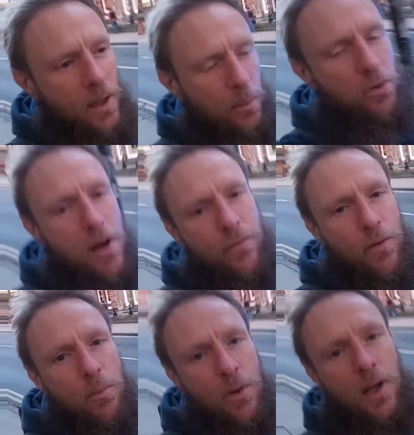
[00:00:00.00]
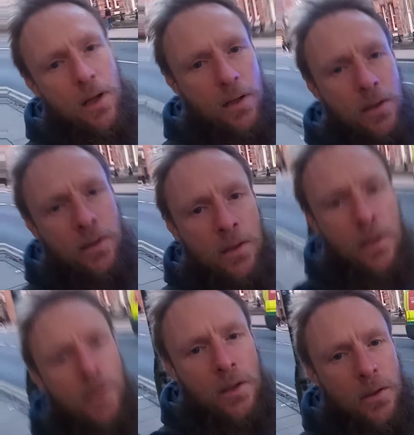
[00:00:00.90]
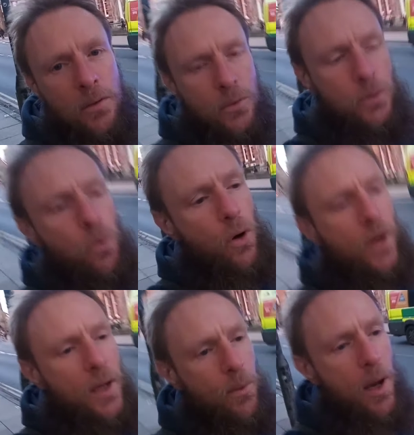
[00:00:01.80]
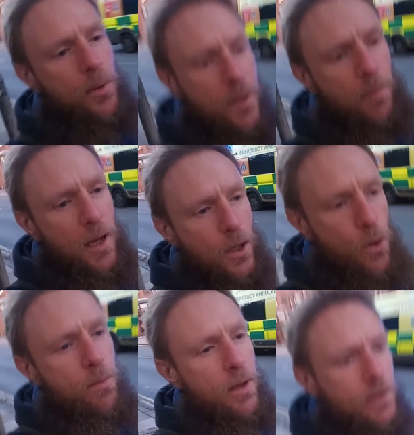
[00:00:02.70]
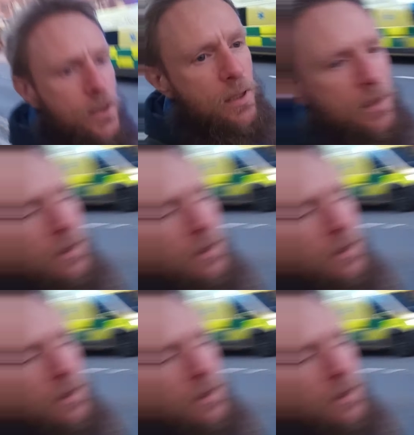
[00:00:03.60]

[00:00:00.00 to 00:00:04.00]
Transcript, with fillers: I prayed for him when I was walking away with my equipment.